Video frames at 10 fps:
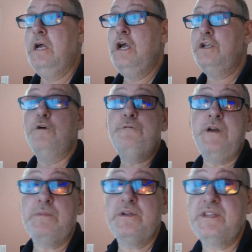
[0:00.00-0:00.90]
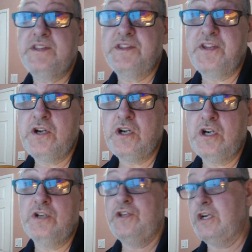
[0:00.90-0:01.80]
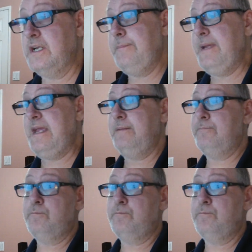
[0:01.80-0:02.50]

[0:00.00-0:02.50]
November the 3rd, they're going to be